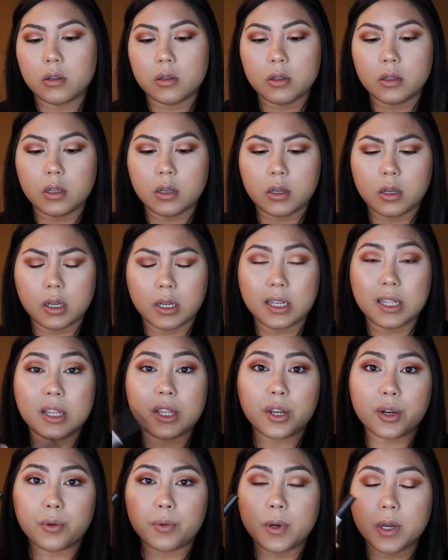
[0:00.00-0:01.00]
the
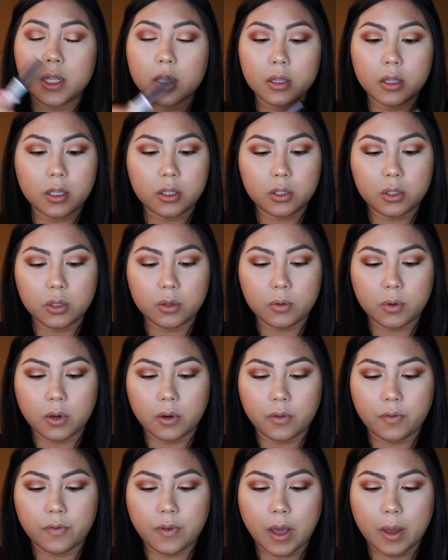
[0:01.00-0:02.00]
clear one, the
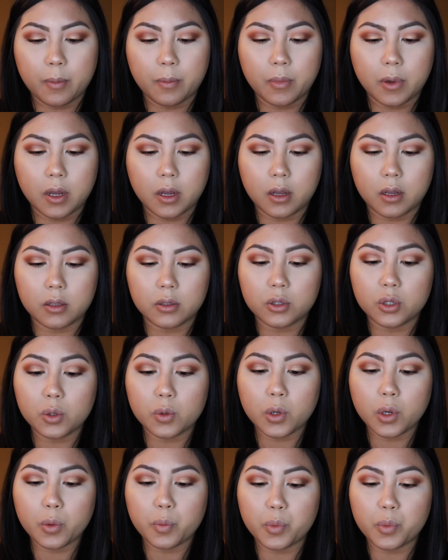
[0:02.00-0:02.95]
Duo